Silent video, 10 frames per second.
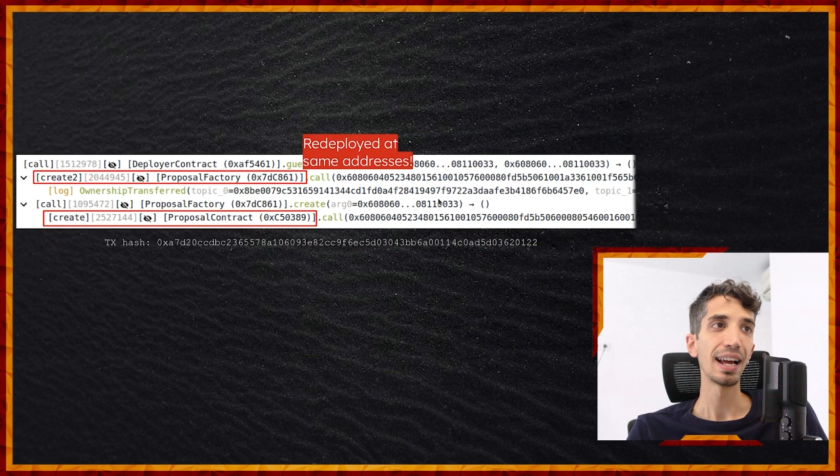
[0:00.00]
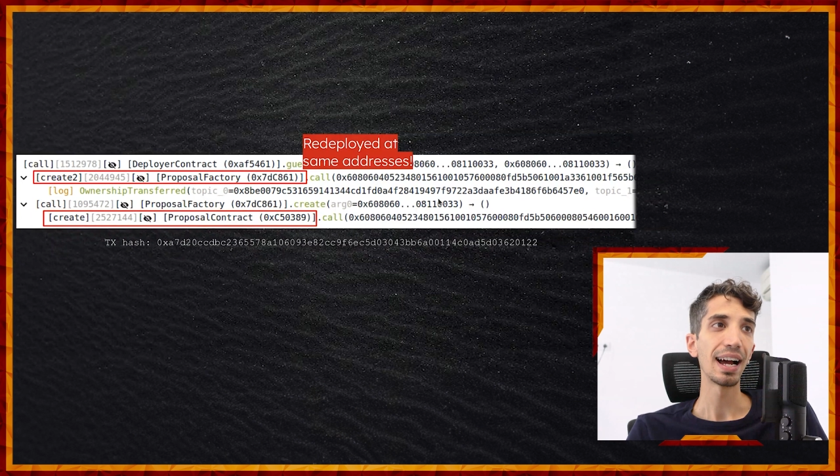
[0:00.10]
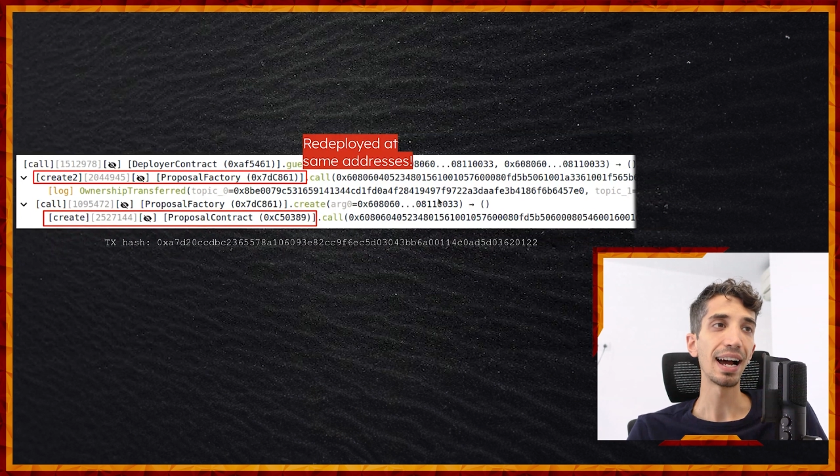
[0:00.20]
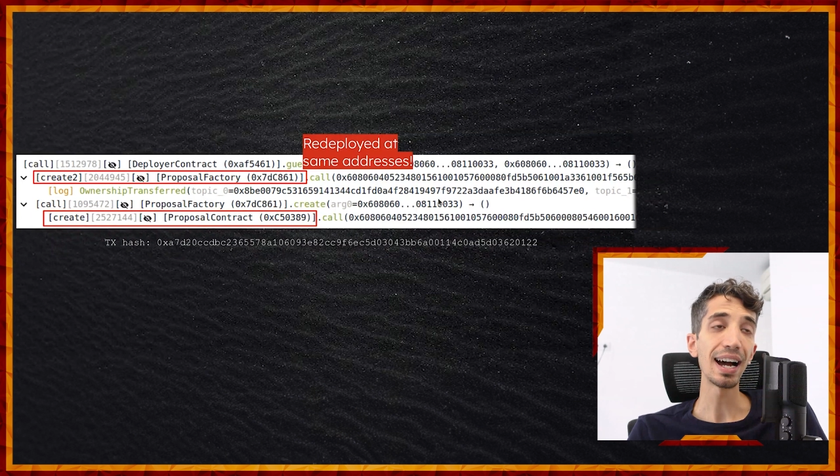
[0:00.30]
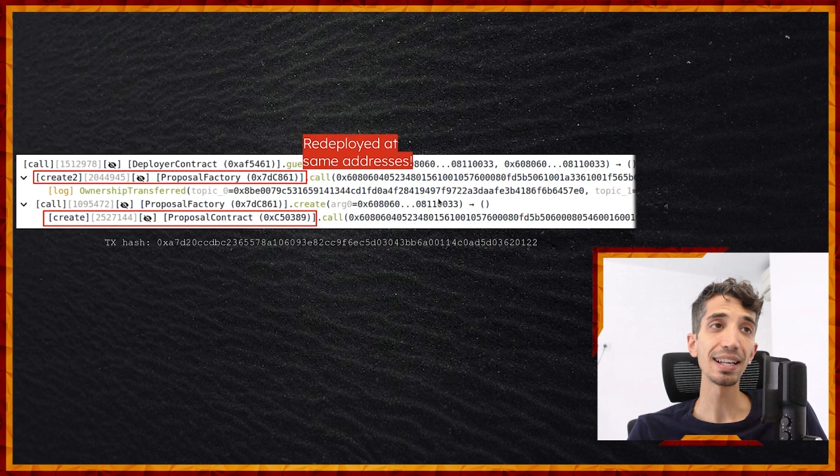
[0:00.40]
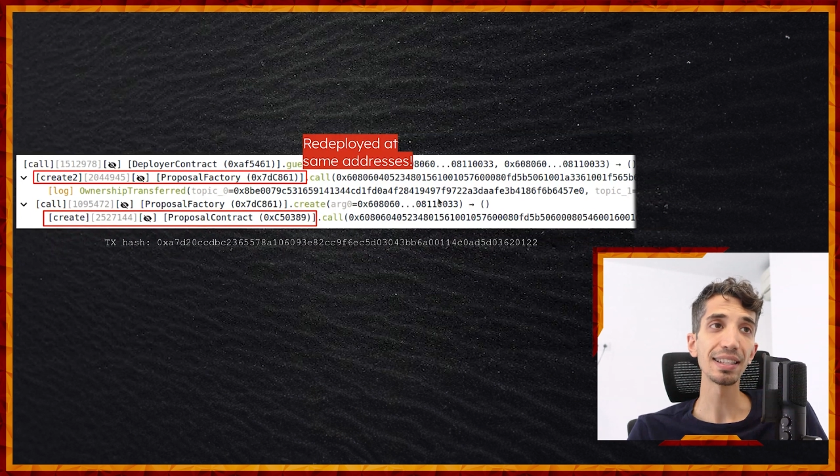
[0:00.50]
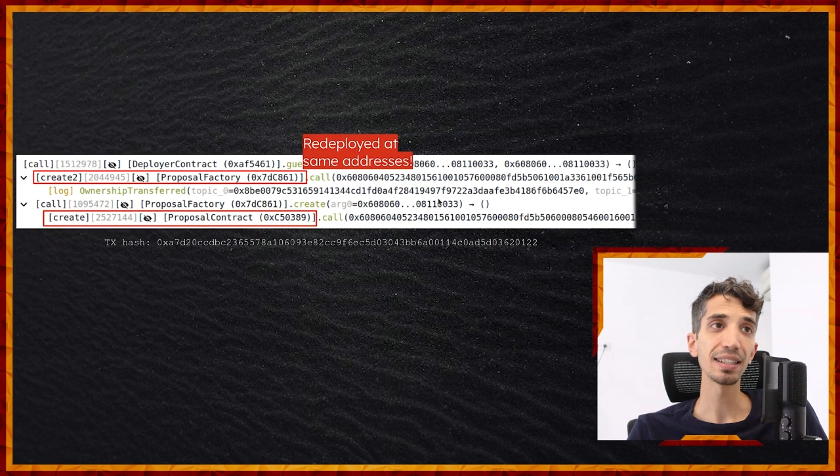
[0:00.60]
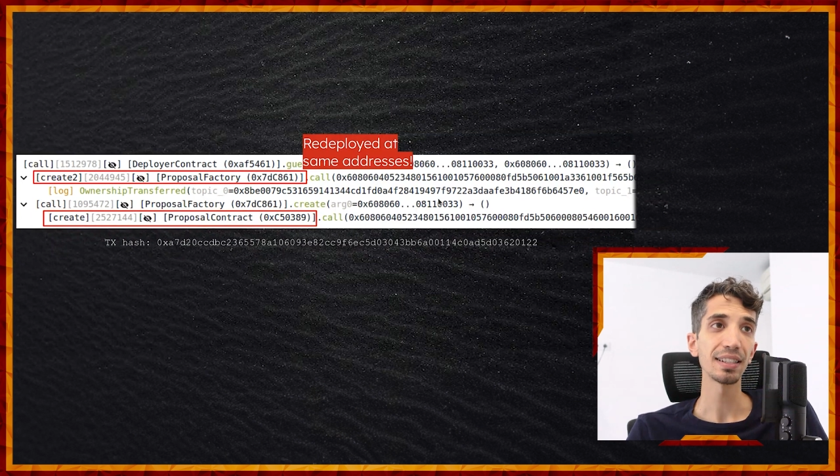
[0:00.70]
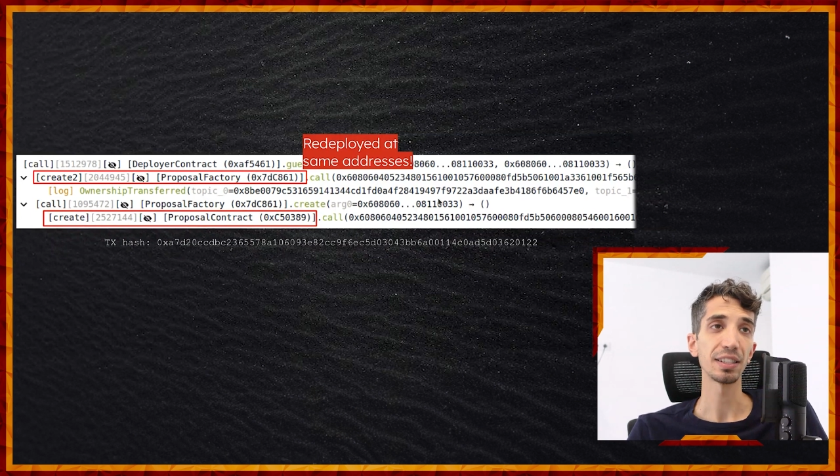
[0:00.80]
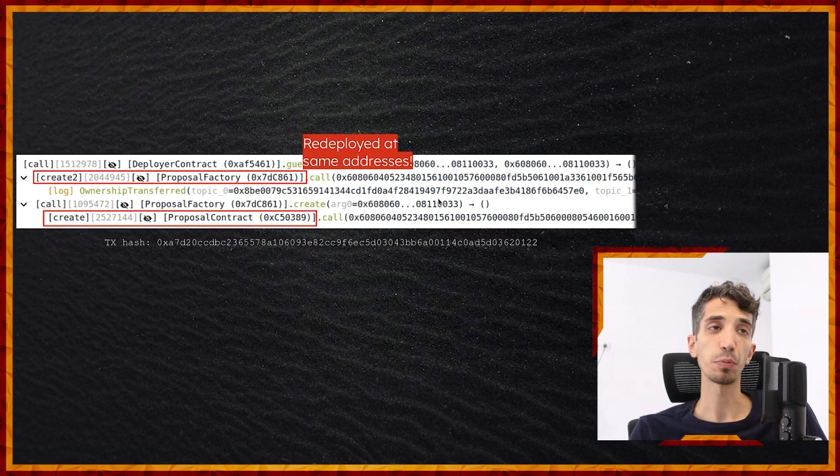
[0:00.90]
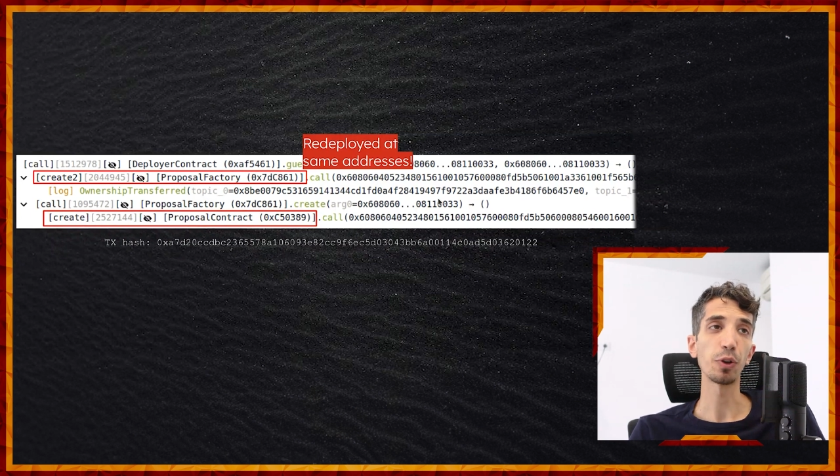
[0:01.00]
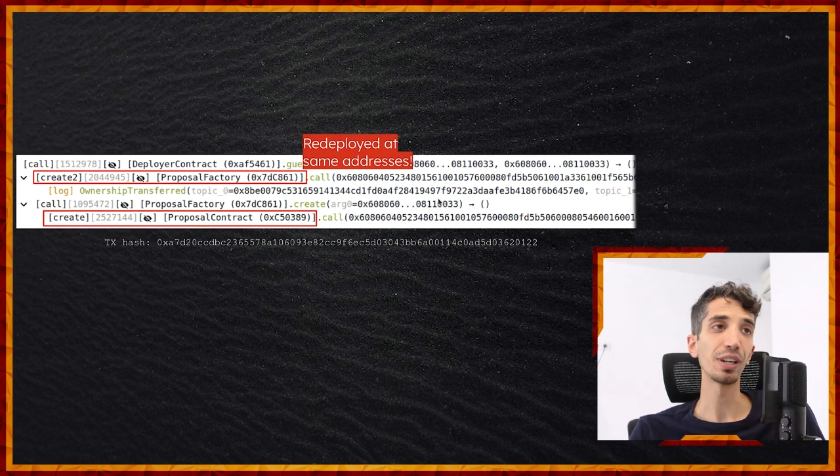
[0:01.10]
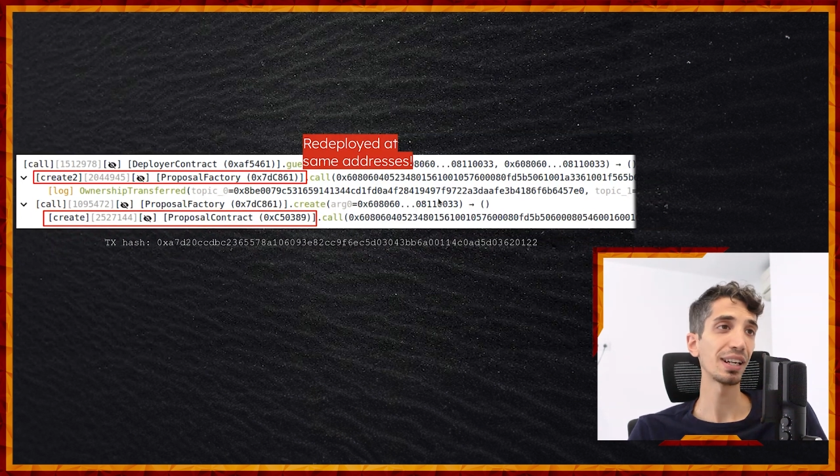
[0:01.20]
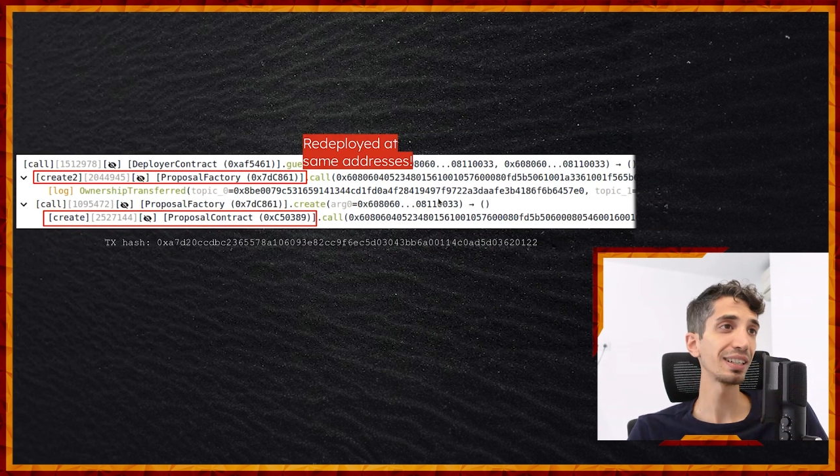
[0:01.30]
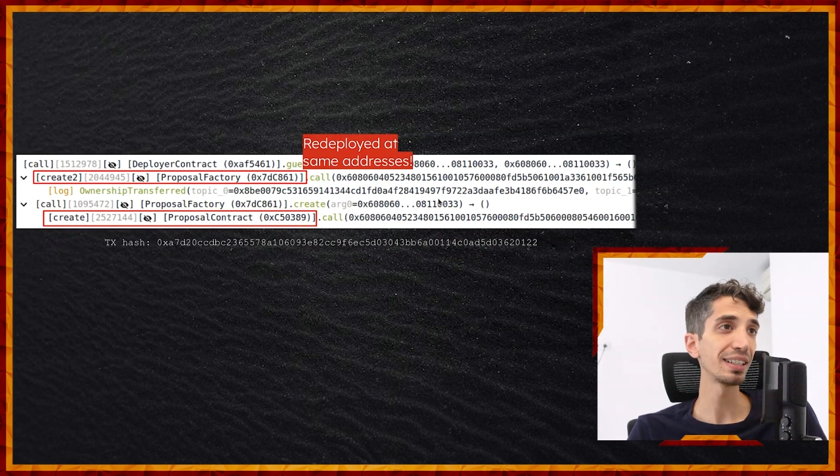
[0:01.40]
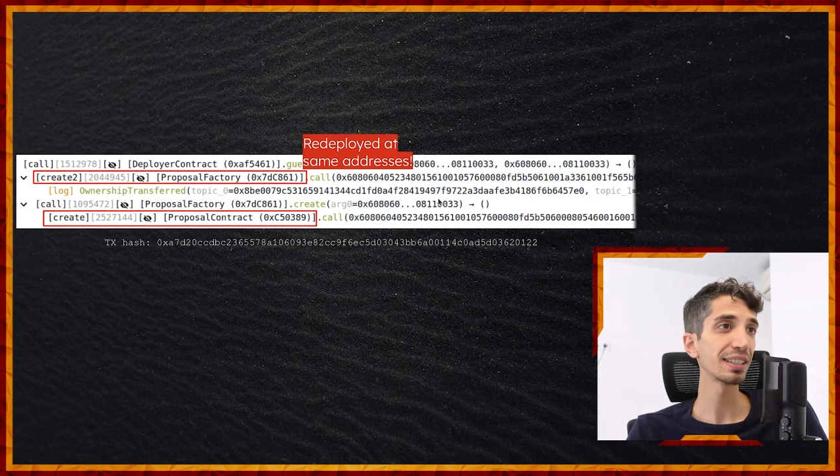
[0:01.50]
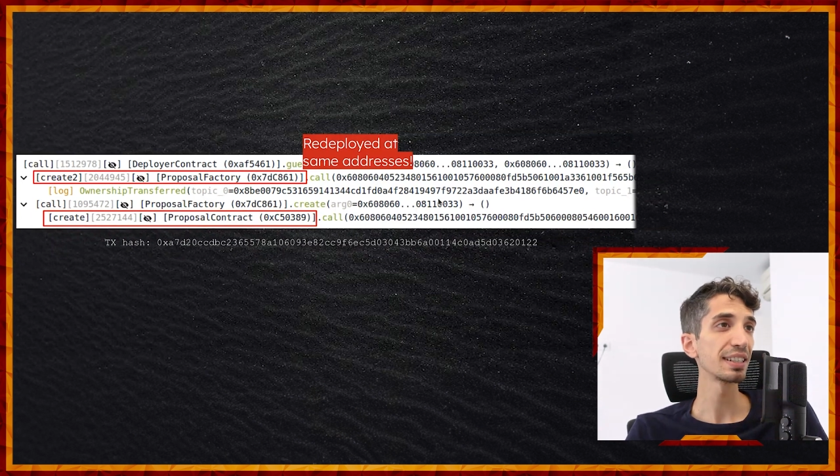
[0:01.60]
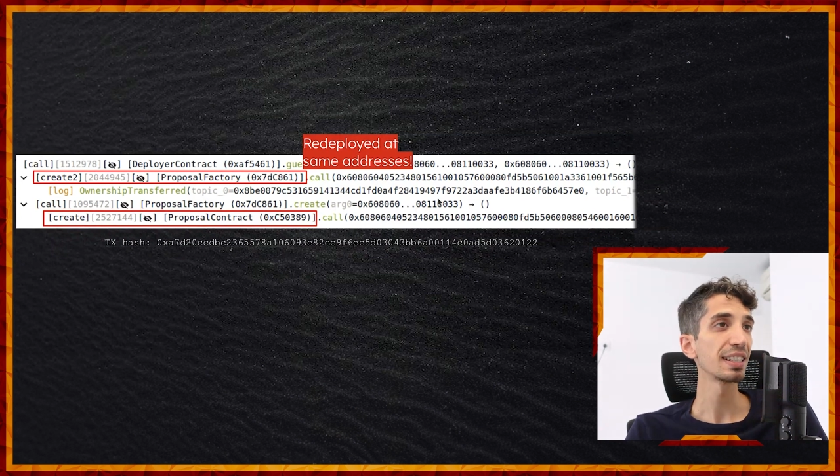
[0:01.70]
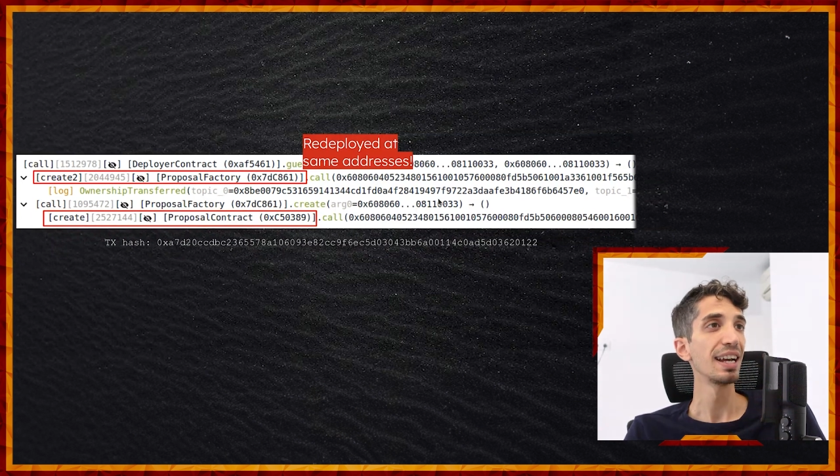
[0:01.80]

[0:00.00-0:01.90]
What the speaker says: And, spoiler alert,